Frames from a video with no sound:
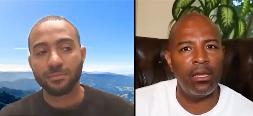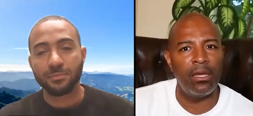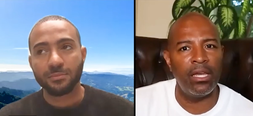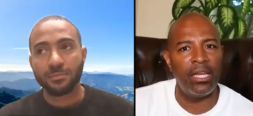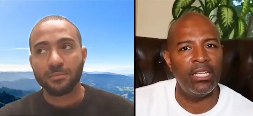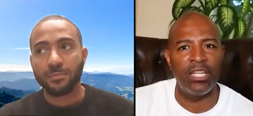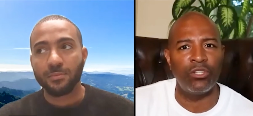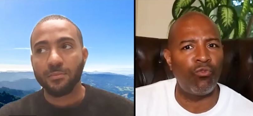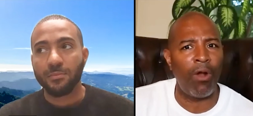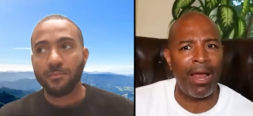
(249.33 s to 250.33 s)
Speaker 1: Is this
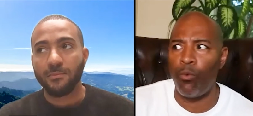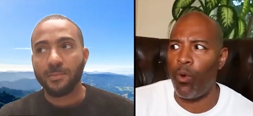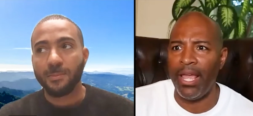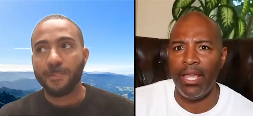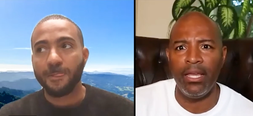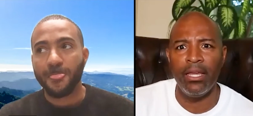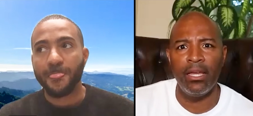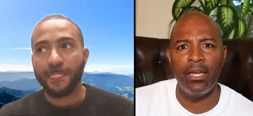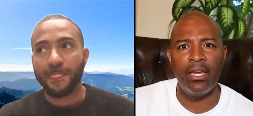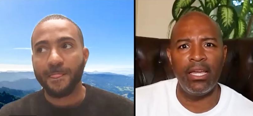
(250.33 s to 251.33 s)
right away?
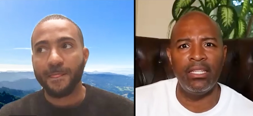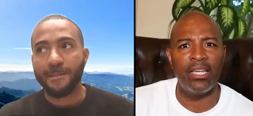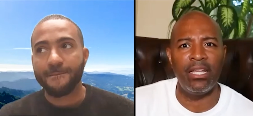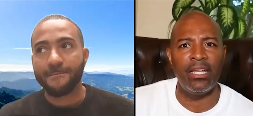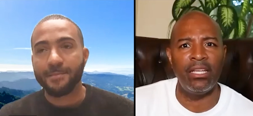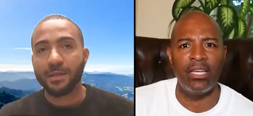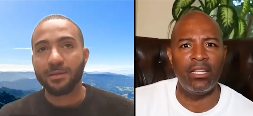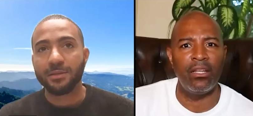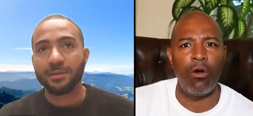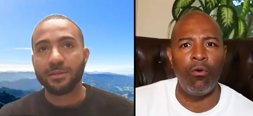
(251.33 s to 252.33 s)
Is it, is it
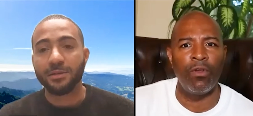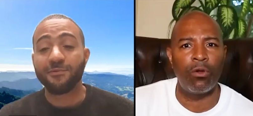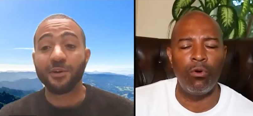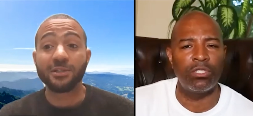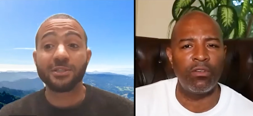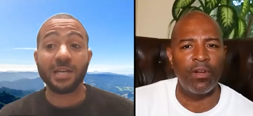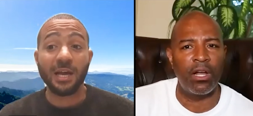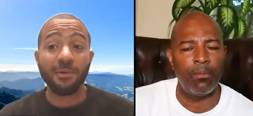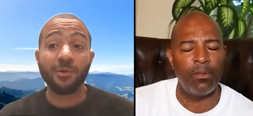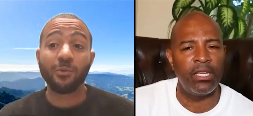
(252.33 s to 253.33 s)
over the first time
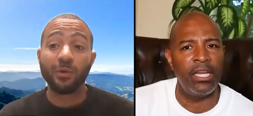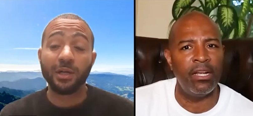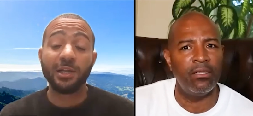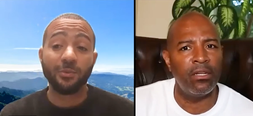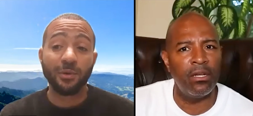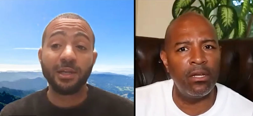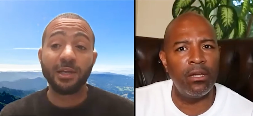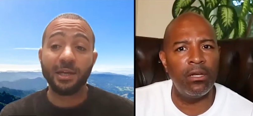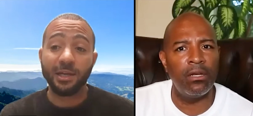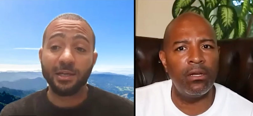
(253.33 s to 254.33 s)
it really, really
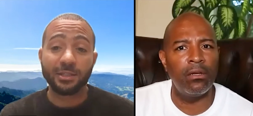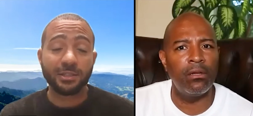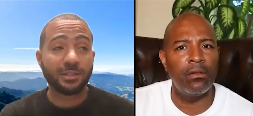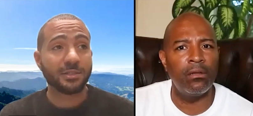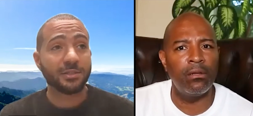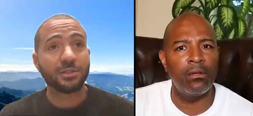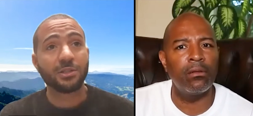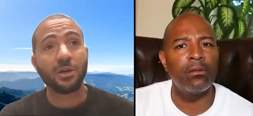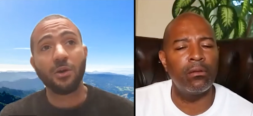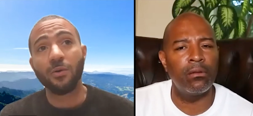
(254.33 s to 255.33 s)
hit us?
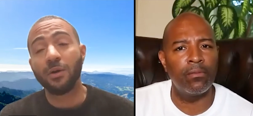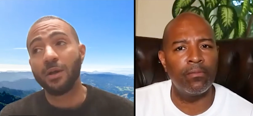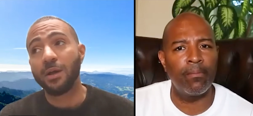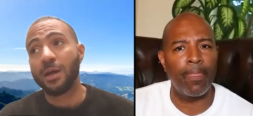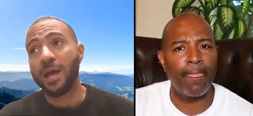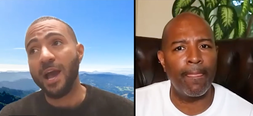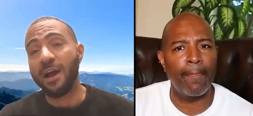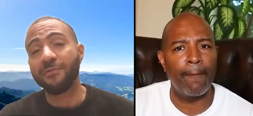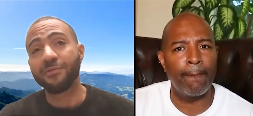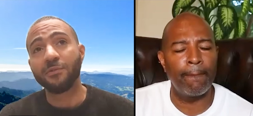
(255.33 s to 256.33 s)
Speaker 2: So
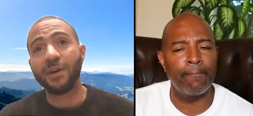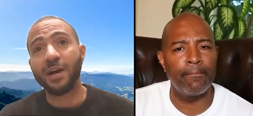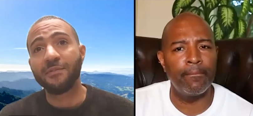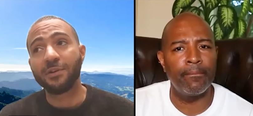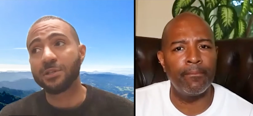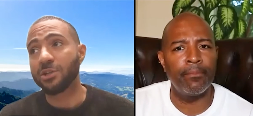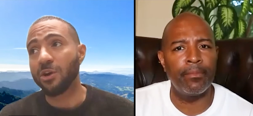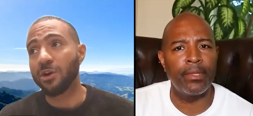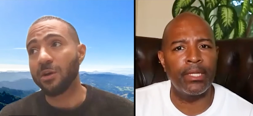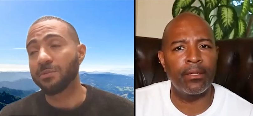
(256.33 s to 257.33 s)
after five hundred
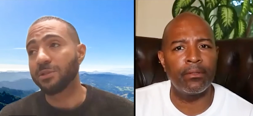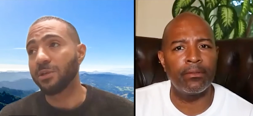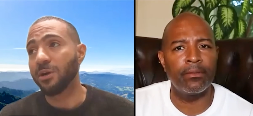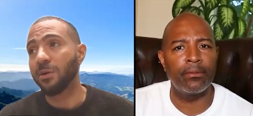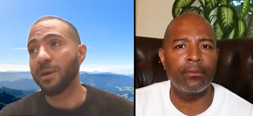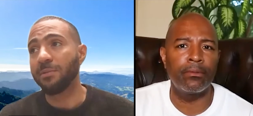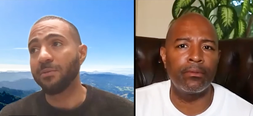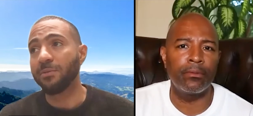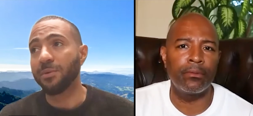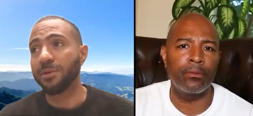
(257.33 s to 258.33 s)
startups, you know, maybe
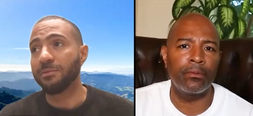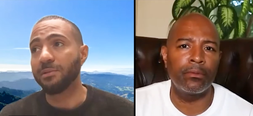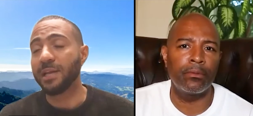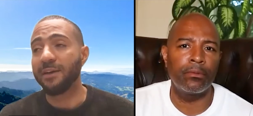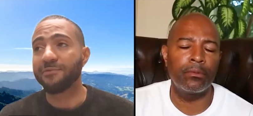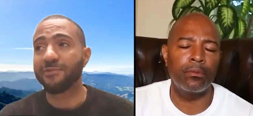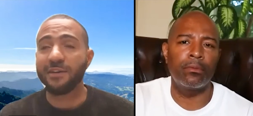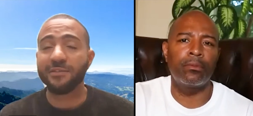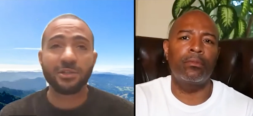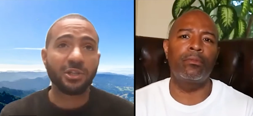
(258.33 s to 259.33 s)
when we left five
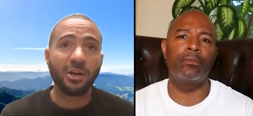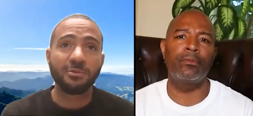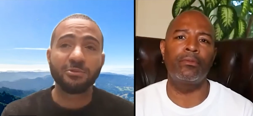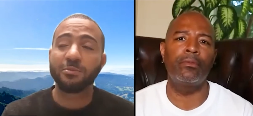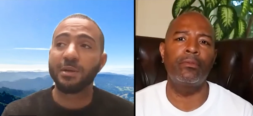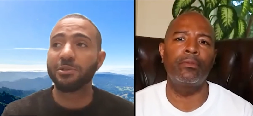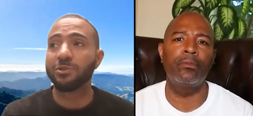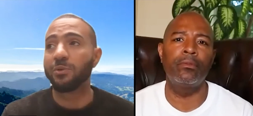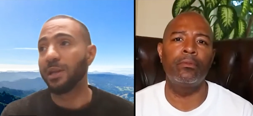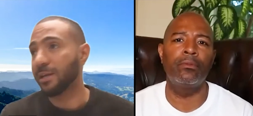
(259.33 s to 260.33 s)
hundred startups, we may be
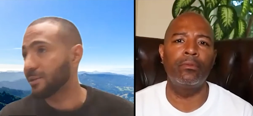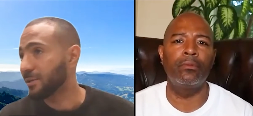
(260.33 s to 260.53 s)
doing like,